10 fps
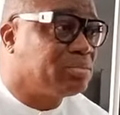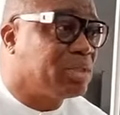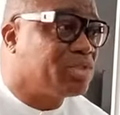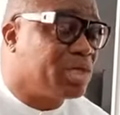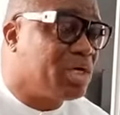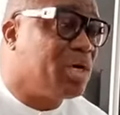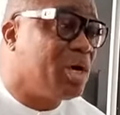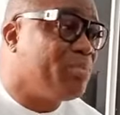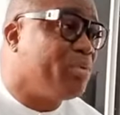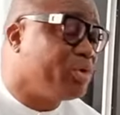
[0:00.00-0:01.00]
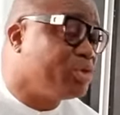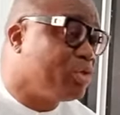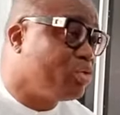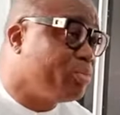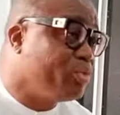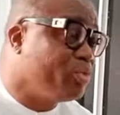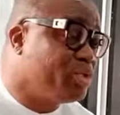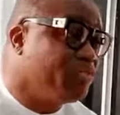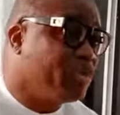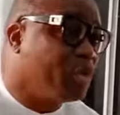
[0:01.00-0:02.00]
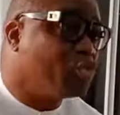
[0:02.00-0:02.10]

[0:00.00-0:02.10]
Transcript: the city corporation will be receiving